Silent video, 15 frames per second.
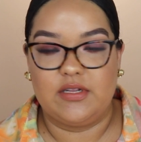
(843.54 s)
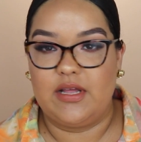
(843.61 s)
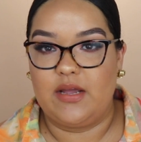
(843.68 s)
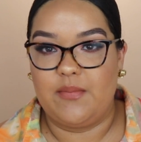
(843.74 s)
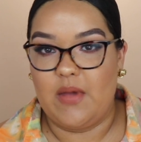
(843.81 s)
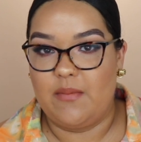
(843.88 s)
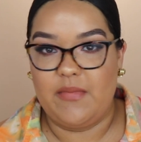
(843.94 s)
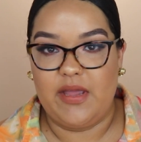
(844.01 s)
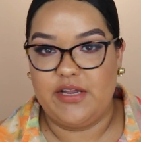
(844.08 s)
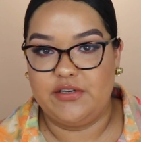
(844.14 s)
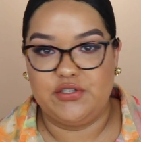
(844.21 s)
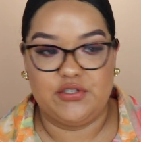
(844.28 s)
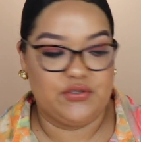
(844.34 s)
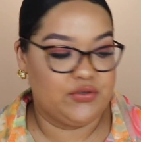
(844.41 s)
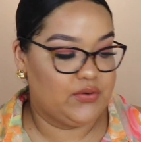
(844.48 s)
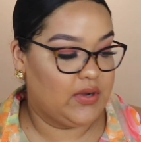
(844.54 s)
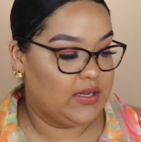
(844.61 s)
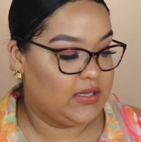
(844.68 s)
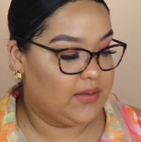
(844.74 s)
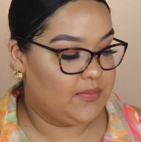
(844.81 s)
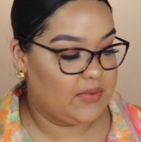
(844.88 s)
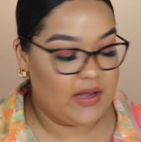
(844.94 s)
are like my main 2
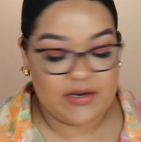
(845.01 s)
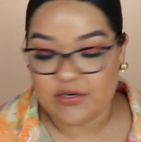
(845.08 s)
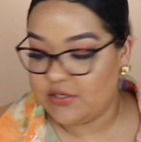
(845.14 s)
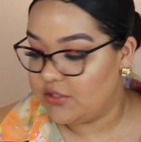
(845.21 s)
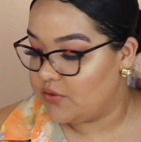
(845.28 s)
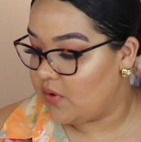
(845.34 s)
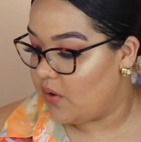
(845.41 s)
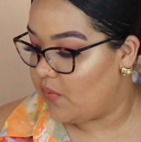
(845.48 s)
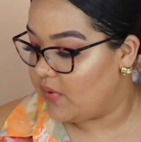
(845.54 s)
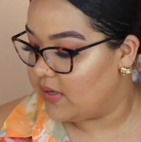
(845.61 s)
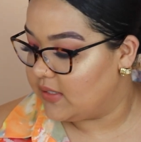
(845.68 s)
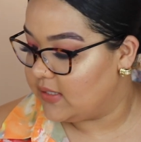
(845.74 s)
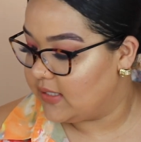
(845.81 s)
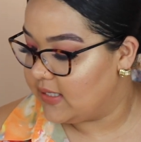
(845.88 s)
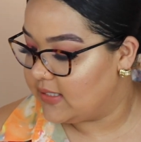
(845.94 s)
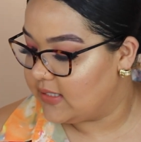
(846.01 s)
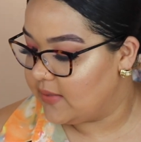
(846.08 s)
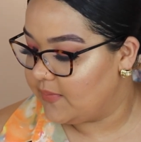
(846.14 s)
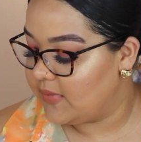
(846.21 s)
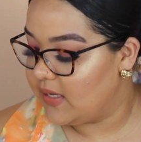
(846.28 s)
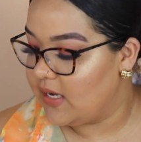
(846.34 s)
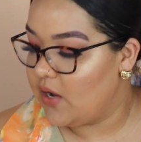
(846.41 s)
lip liners, so I wanted to get
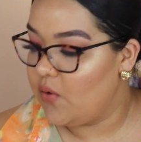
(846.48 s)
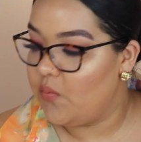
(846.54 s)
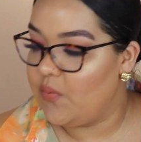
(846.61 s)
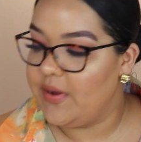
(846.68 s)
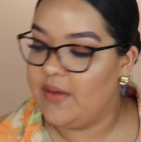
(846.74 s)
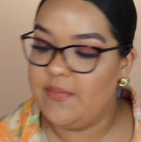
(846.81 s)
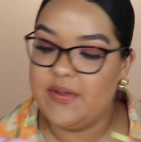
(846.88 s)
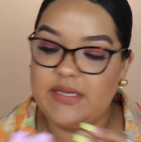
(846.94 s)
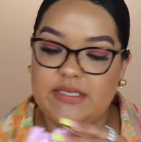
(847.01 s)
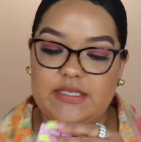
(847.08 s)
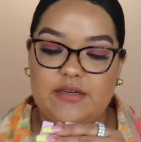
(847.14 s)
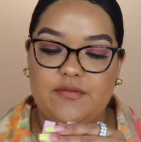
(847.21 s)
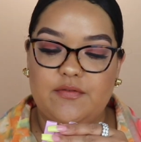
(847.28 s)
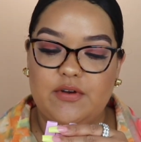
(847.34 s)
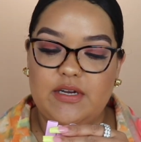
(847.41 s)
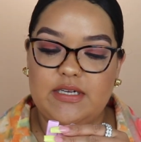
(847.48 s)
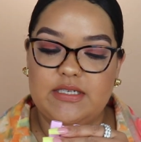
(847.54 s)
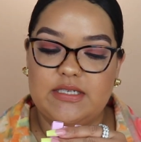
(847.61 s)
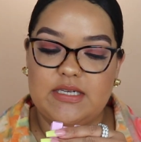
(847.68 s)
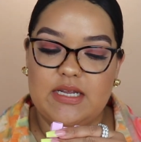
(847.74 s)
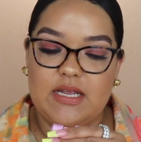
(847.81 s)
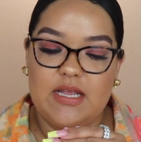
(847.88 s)
something a wee bit
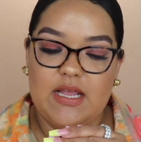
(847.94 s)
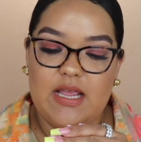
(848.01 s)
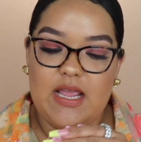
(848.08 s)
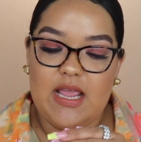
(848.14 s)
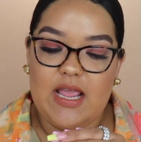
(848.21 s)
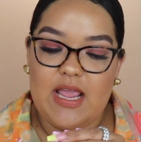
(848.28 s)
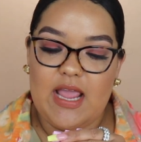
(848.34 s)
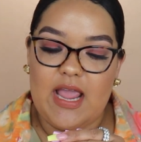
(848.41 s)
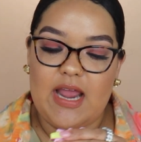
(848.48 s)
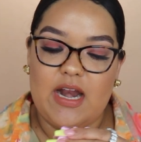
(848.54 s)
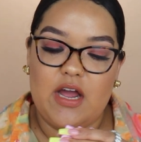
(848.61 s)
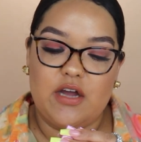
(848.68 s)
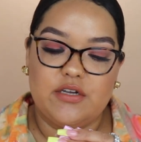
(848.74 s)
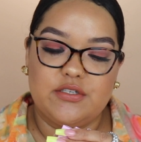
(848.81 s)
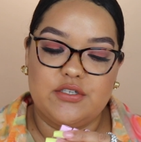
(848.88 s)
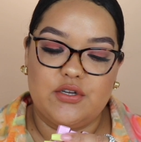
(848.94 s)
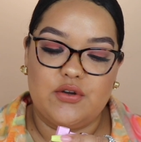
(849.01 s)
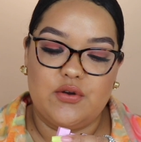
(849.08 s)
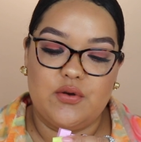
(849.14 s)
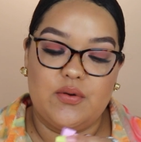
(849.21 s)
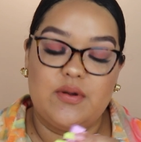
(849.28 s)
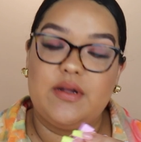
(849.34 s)
different. And I
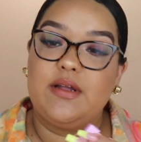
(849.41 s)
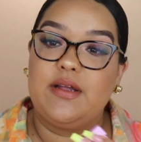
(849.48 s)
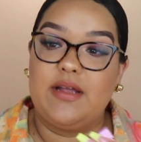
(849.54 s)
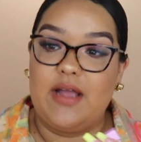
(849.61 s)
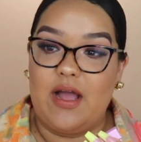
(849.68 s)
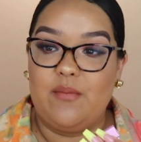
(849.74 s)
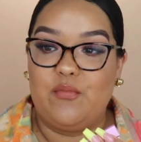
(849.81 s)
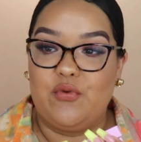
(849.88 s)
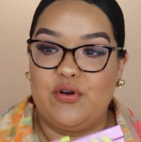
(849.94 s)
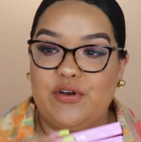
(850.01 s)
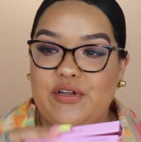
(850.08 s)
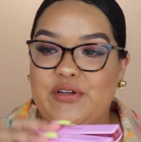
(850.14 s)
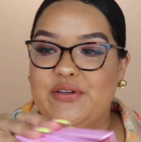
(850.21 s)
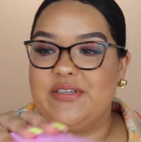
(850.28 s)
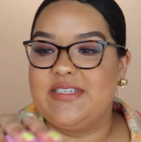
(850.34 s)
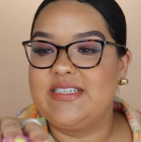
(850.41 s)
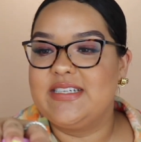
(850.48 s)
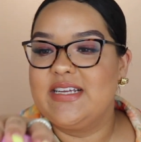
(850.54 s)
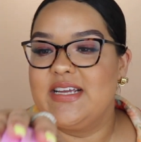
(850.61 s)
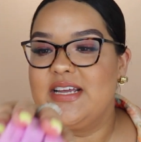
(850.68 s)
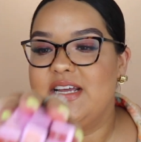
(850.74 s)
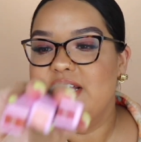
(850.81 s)
also got more nudes.
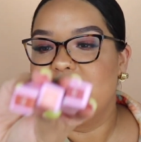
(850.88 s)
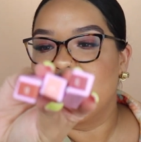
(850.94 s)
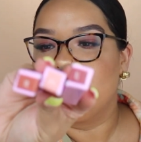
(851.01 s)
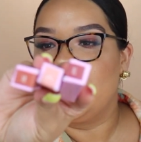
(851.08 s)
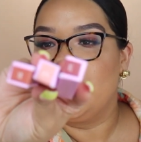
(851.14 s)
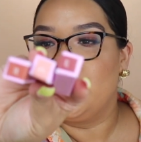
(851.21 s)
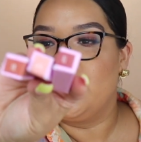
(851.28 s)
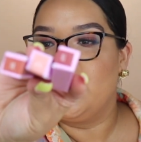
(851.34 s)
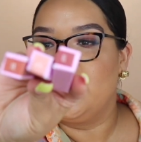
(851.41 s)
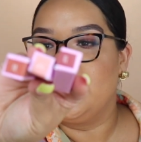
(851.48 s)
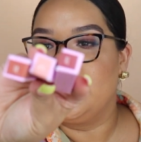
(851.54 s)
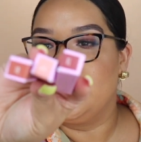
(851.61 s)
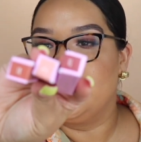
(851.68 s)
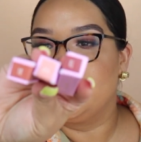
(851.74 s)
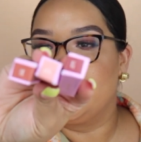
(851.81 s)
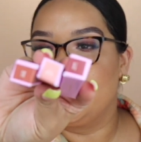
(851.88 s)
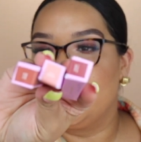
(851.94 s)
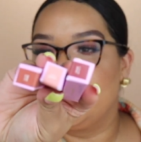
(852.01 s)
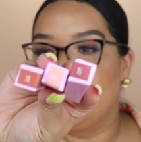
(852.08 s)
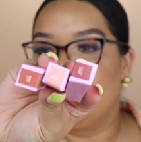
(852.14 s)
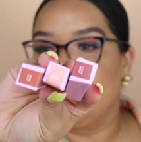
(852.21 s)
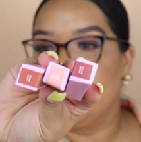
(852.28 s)
So these are the
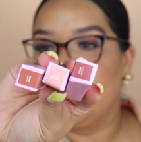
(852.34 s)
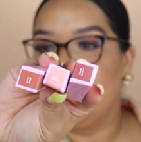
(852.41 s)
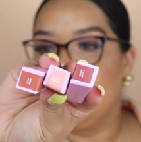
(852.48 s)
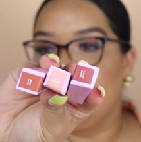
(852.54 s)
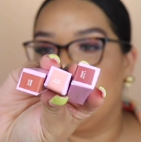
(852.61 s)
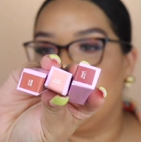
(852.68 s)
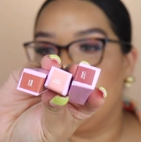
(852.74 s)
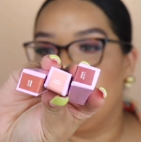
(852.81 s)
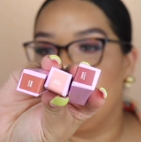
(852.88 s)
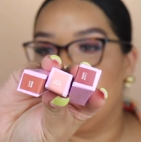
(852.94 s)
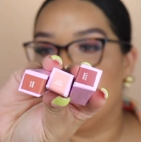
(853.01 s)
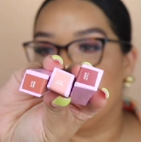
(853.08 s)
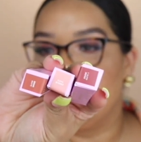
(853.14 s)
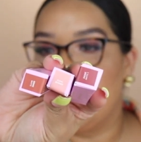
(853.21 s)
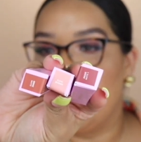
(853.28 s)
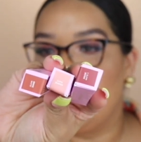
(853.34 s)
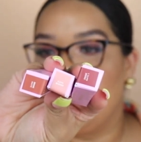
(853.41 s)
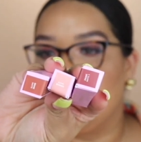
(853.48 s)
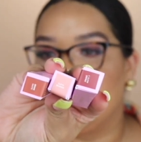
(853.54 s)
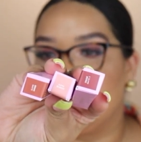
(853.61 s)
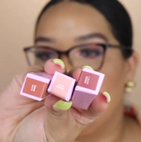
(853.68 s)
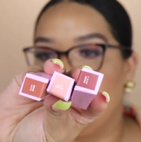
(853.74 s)
3 lippies that I
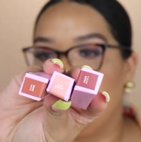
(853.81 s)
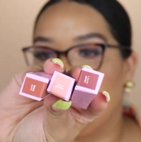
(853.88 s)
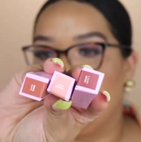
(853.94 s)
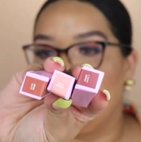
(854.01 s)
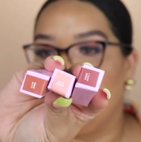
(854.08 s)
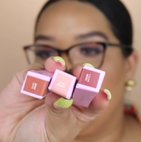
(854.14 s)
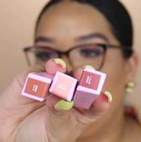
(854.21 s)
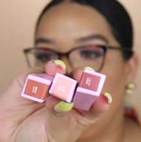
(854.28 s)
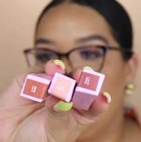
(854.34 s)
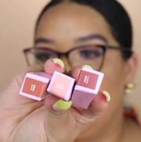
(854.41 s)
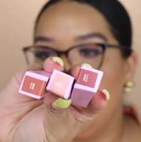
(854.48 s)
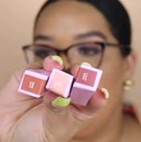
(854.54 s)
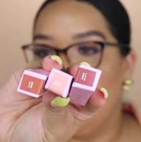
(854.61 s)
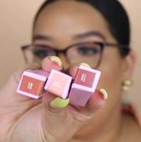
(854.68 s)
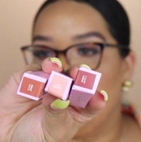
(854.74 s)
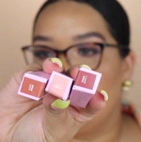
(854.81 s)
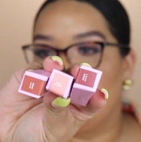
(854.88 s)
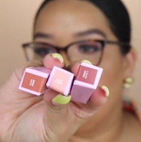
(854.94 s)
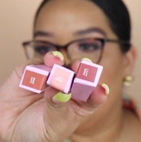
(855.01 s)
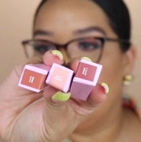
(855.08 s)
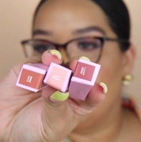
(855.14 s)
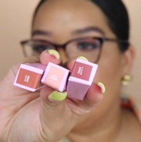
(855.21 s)
picked up. Cookie,
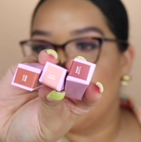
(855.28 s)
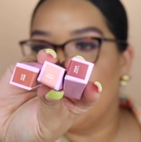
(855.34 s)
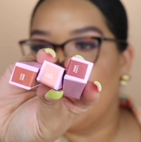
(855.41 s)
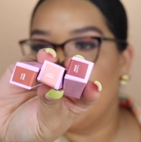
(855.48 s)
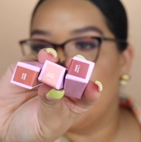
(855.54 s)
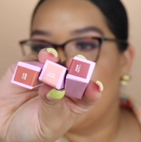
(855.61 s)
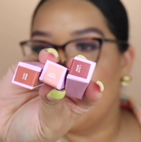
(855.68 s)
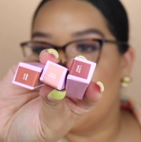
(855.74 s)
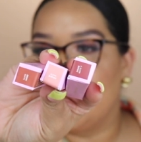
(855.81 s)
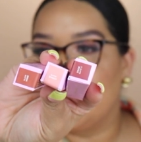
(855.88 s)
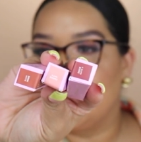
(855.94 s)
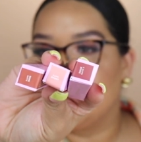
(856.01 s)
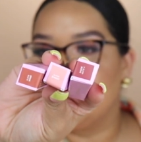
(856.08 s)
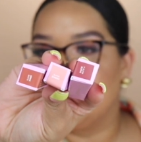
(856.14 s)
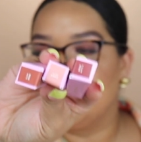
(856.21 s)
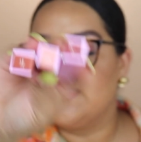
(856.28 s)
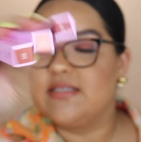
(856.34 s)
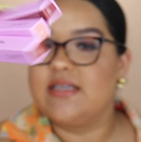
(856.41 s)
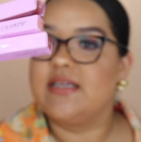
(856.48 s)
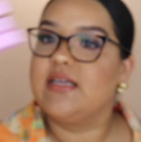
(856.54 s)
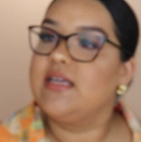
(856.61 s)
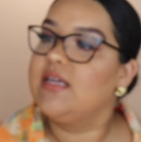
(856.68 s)
Brink, and I think this is
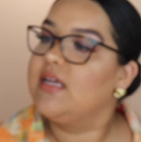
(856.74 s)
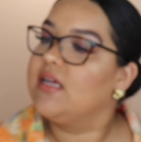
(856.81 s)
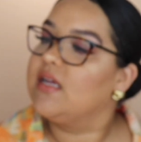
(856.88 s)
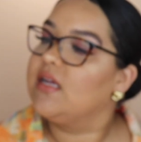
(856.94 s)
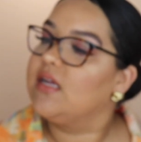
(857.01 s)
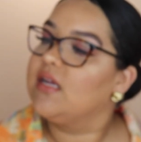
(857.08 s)
Ziggy.